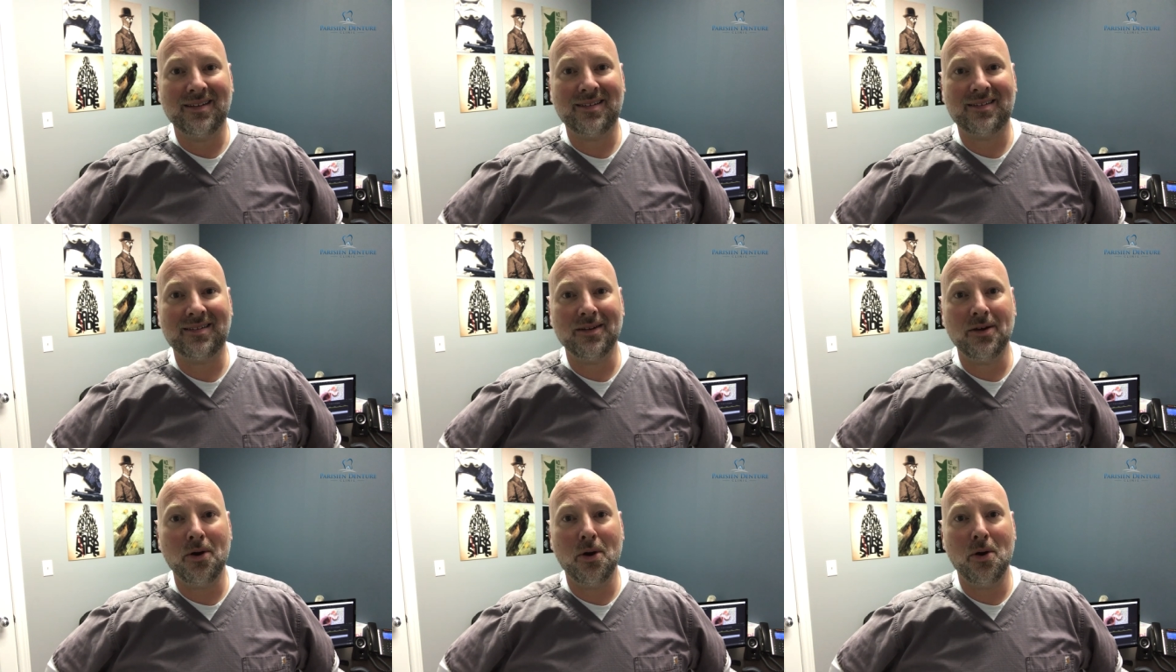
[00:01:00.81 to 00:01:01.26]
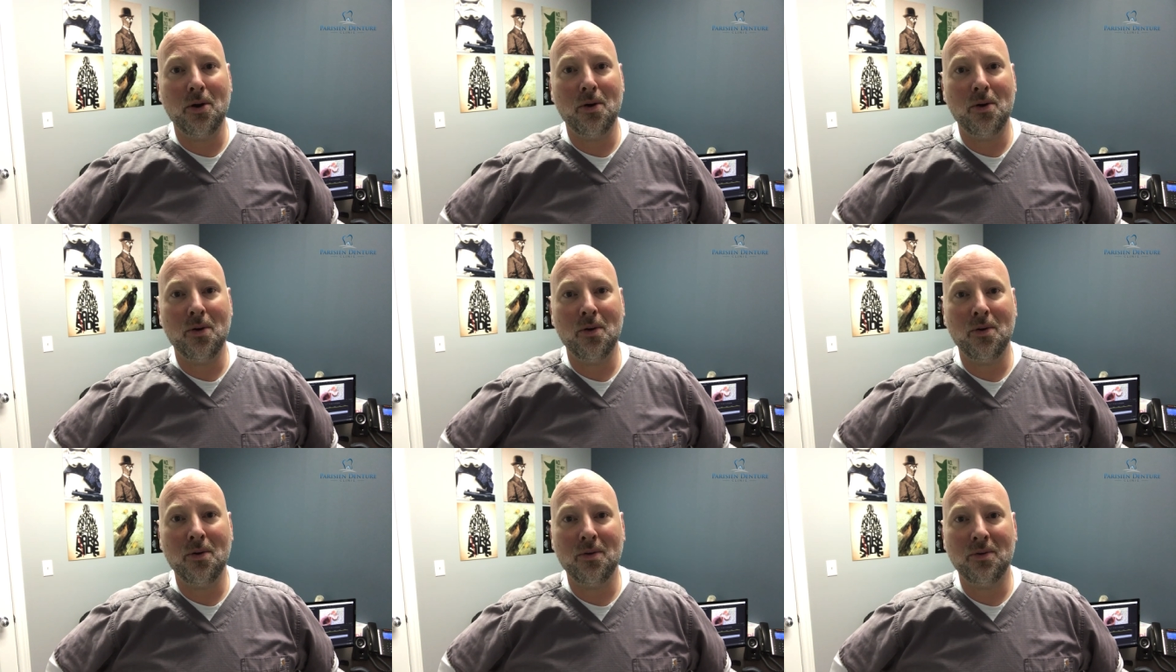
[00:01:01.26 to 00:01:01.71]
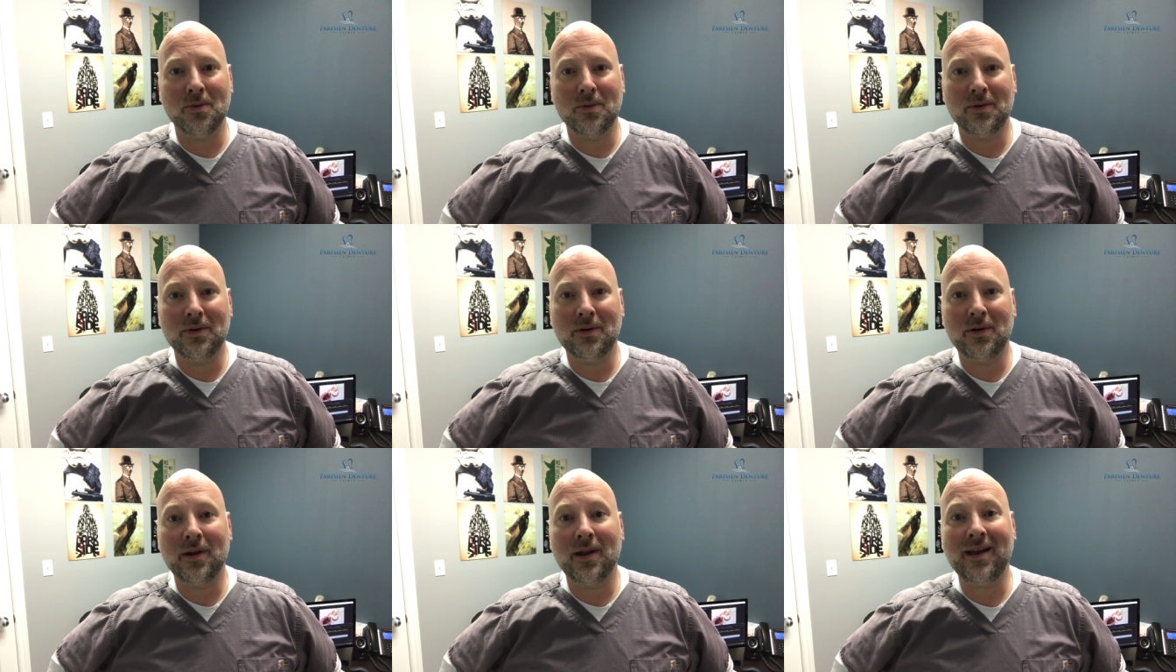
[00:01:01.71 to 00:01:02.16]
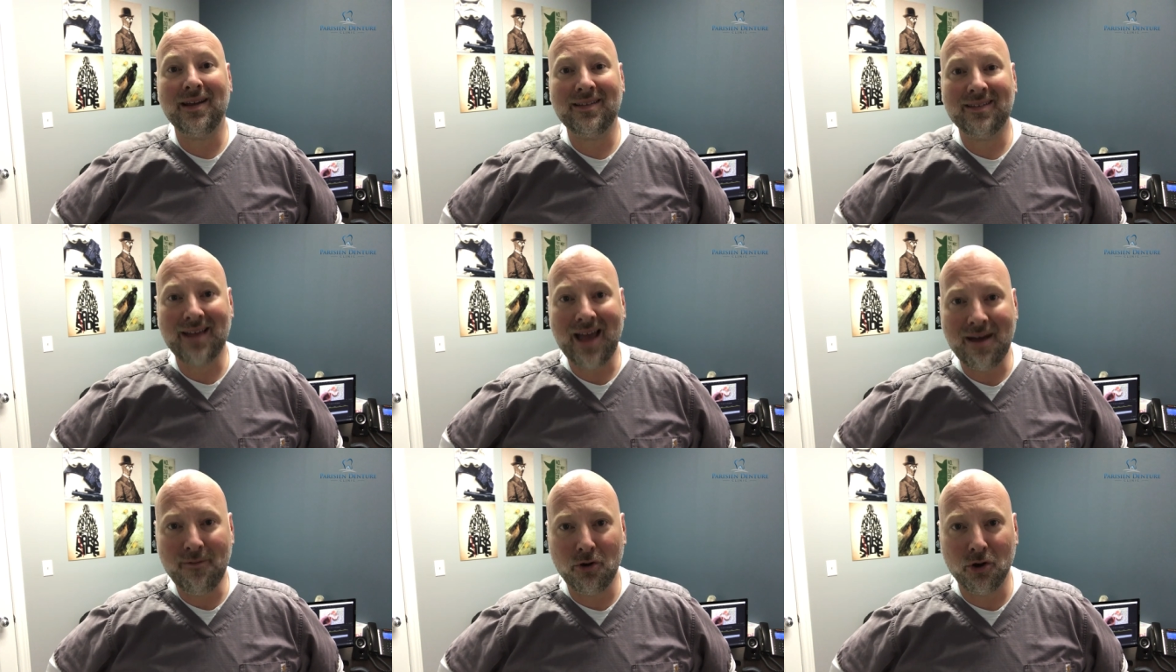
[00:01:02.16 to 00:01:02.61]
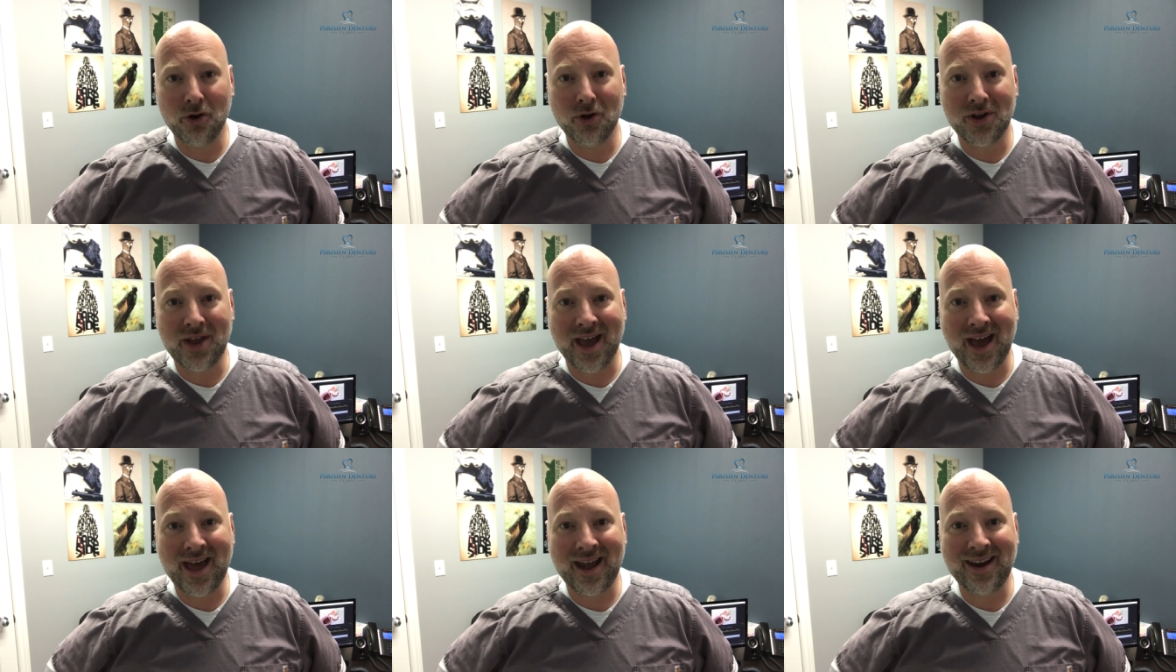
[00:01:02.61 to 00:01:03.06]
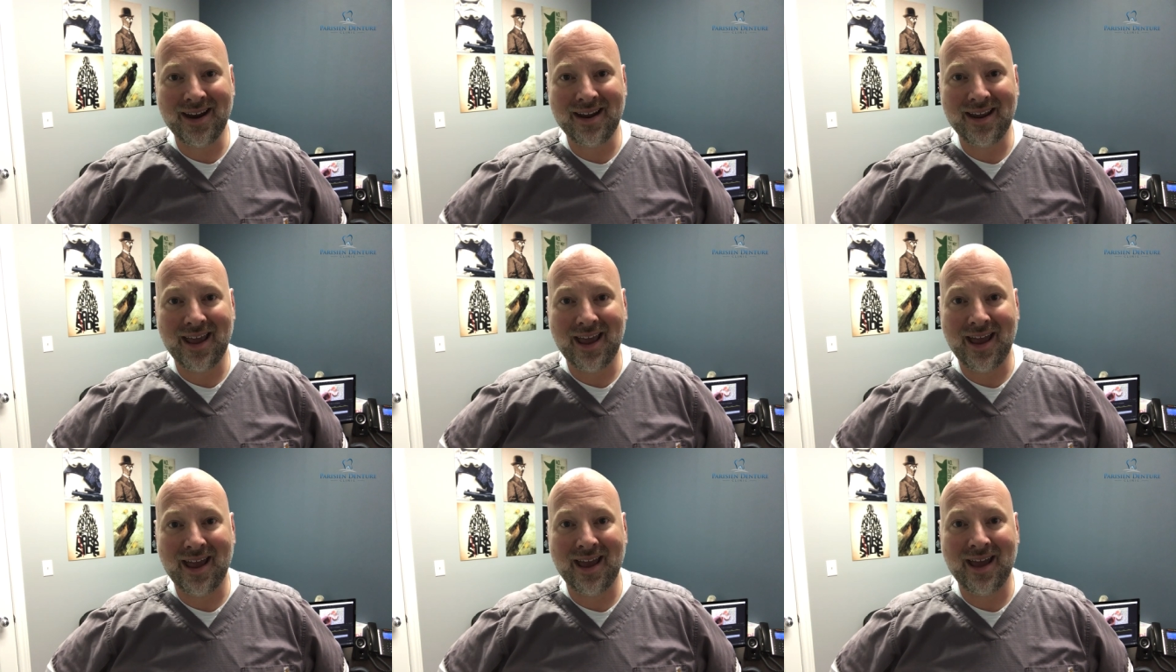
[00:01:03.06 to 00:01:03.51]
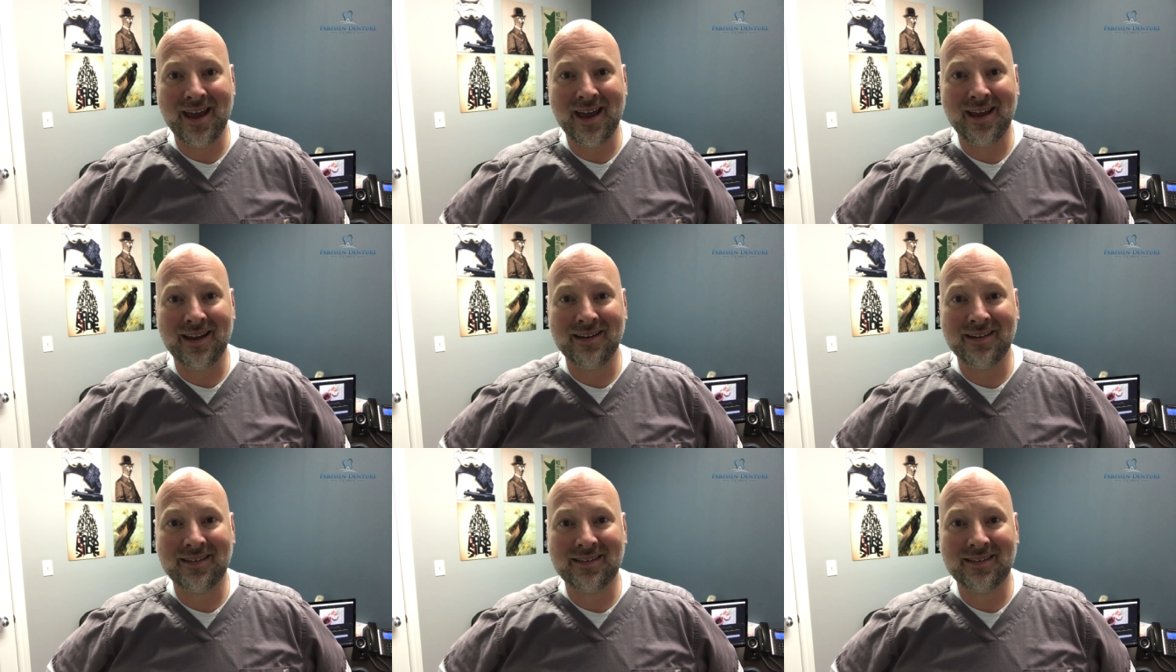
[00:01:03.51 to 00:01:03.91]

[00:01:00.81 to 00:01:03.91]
So let's have a look at it and